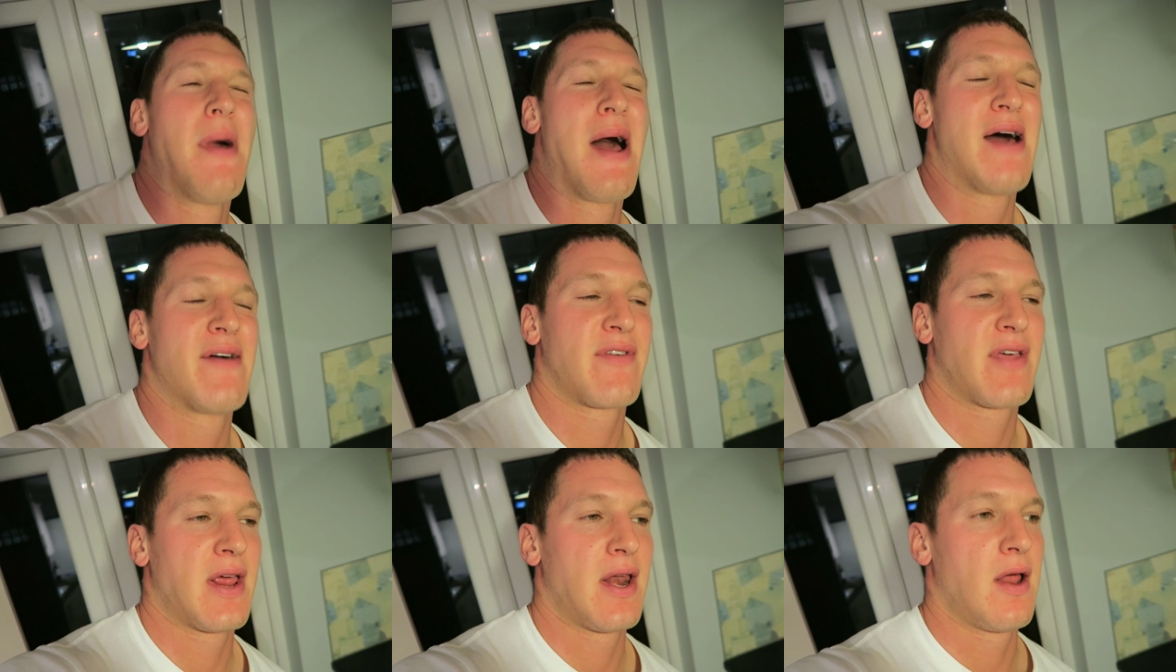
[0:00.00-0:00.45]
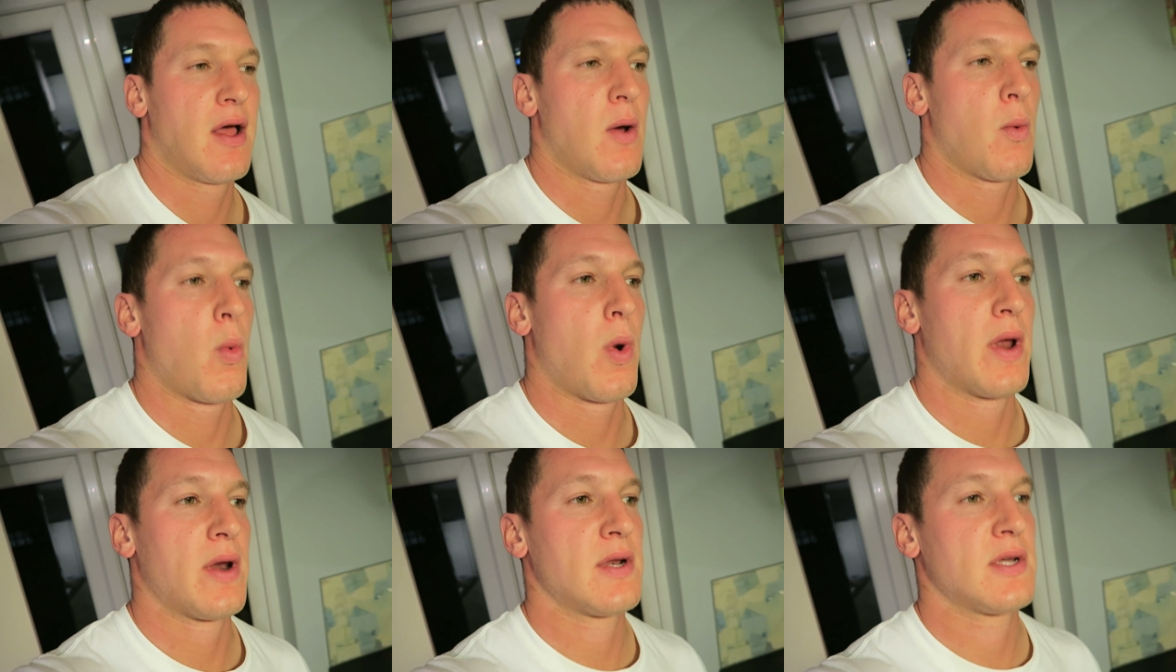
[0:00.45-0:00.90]
having it
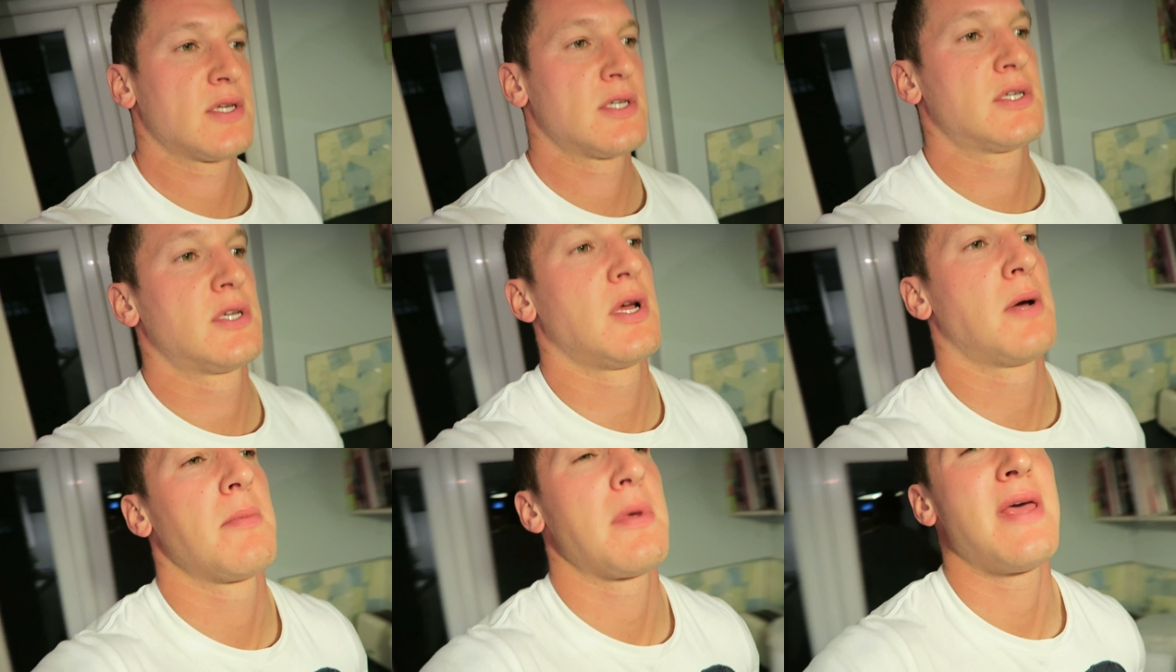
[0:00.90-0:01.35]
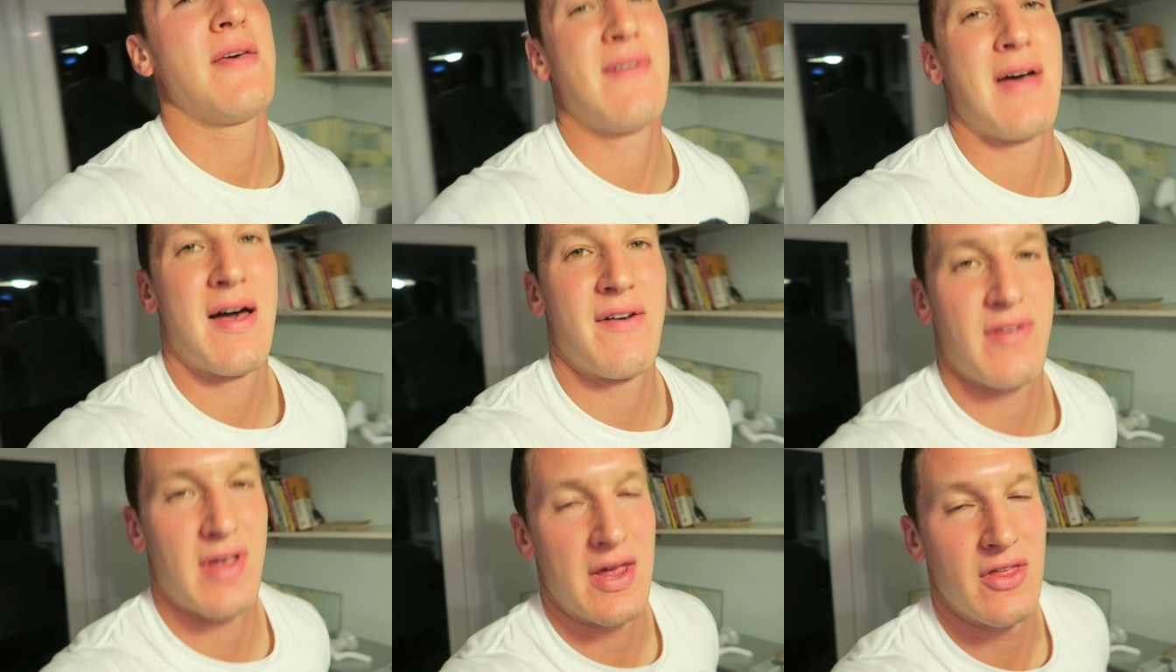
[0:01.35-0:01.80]
like once, I'm either
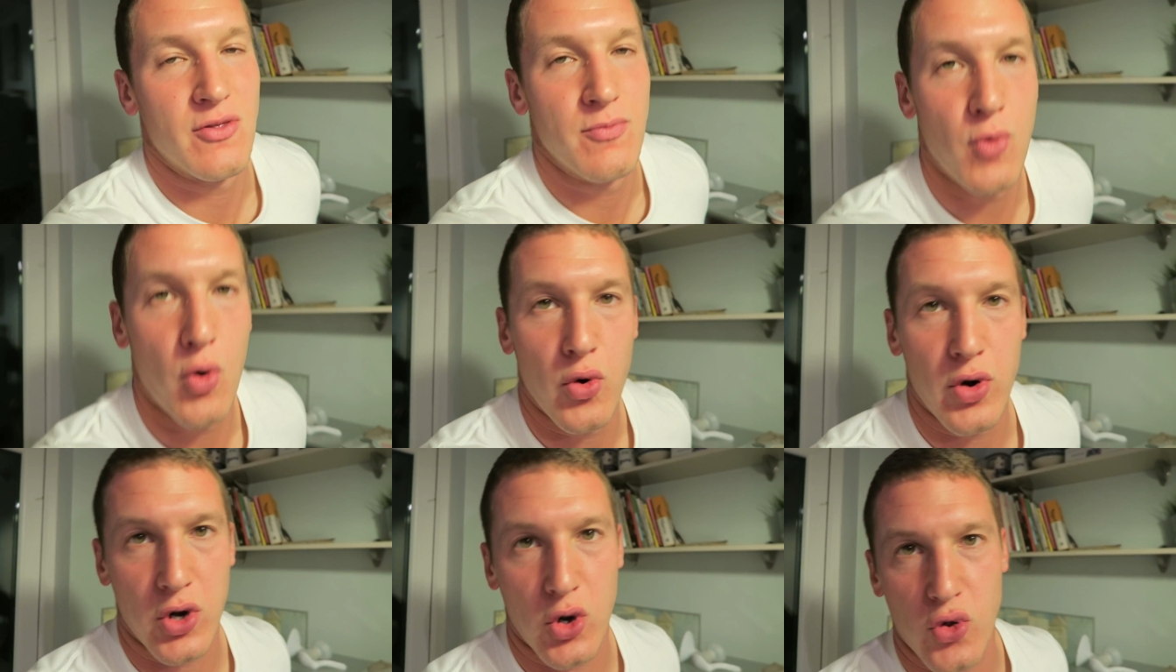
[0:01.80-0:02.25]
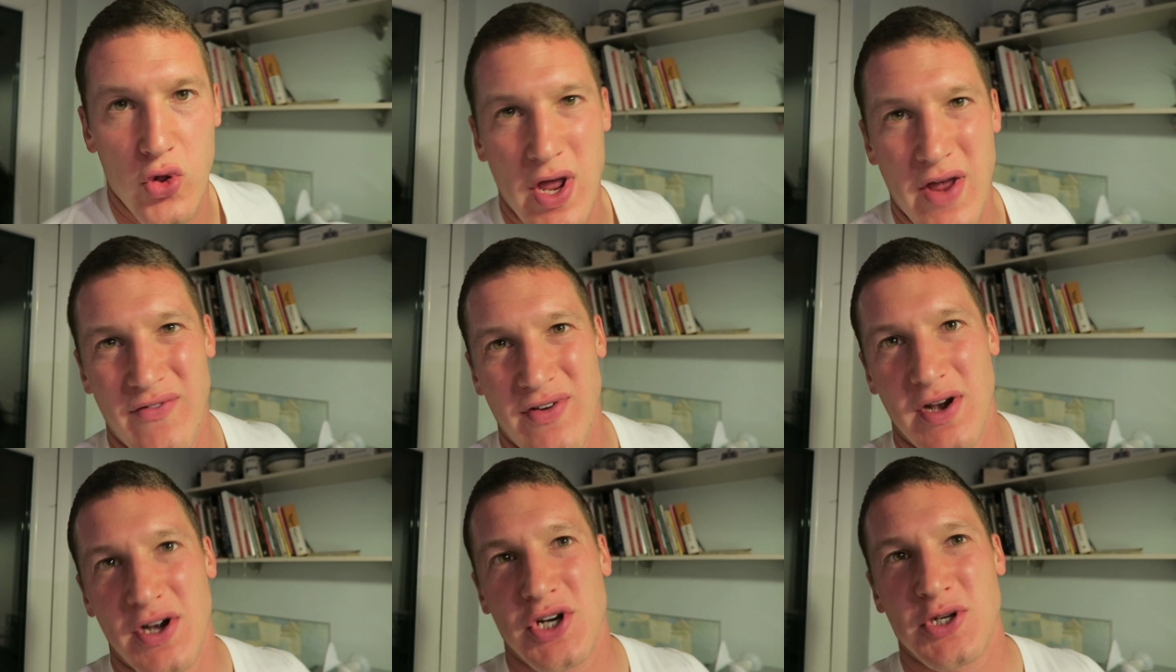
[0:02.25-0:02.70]
having it in the morning or the
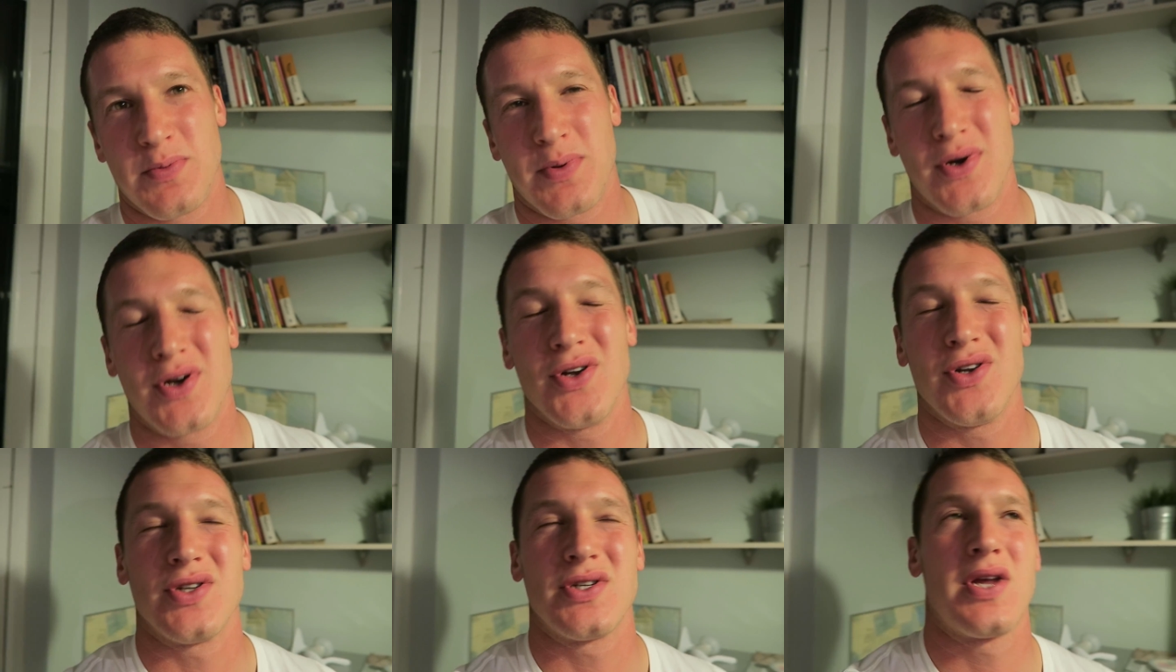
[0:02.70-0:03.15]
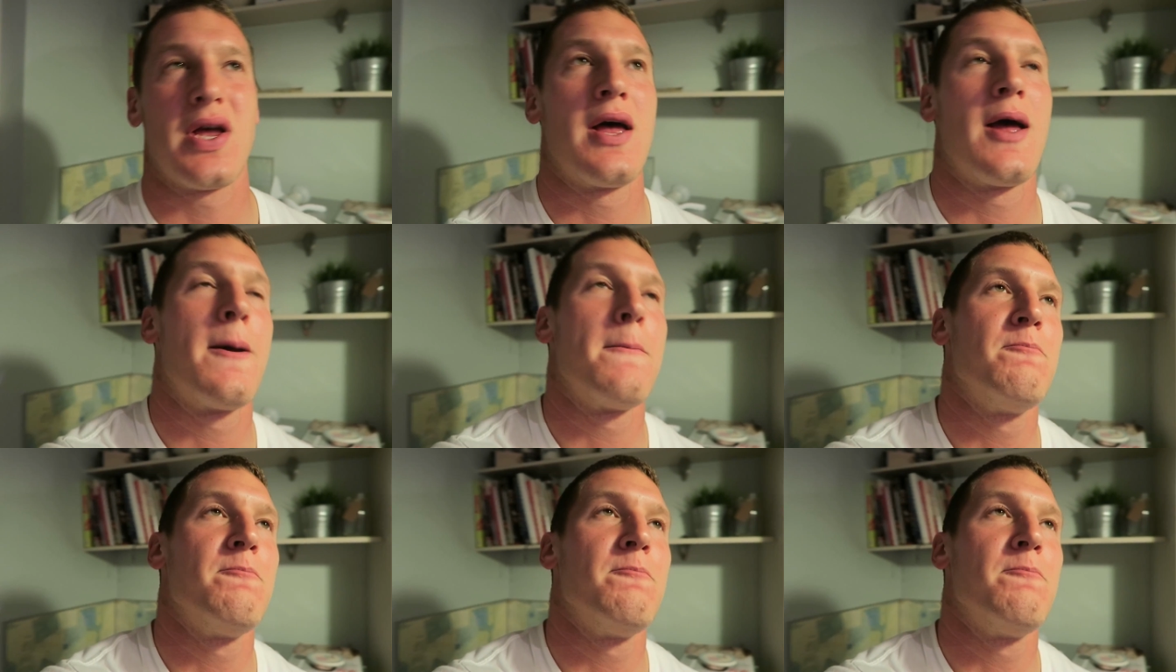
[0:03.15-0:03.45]
evening just because,